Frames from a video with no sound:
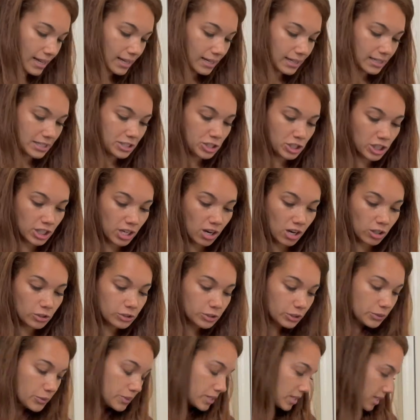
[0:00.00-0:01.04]
She
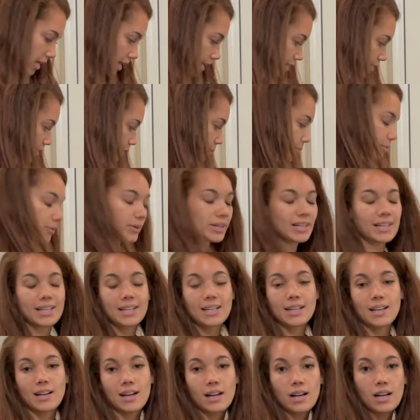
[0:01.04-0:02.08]
also said to
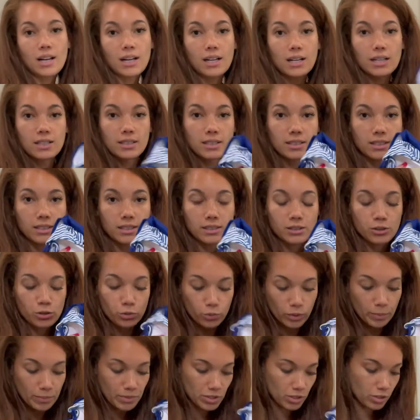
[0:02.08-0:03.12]
bring a
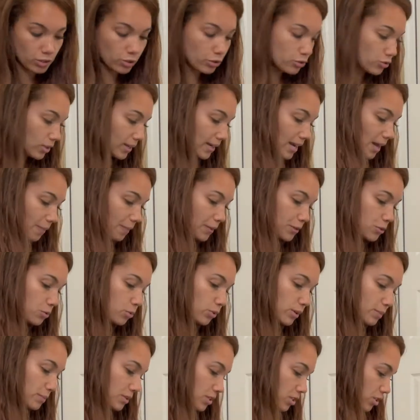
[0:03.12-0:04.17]
swimsuit, so I got the
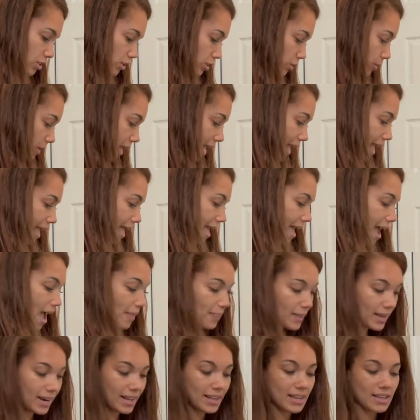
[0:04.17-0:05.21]
swimsuit,
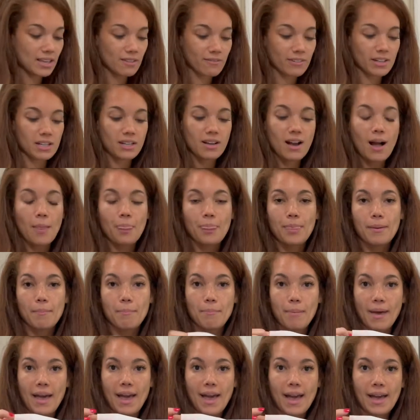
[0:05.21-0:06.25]
and then I even got the
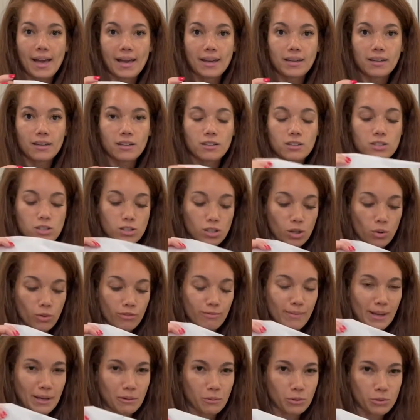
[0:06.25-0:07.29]
bag, so
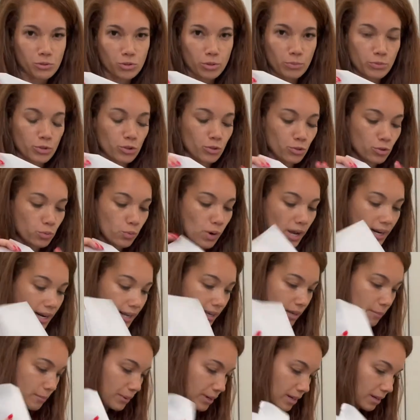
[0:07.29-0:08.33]
if my swimsuit's wet,
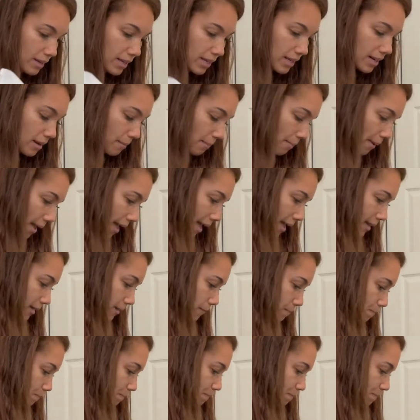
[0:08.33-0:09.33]
I can put it in a bag.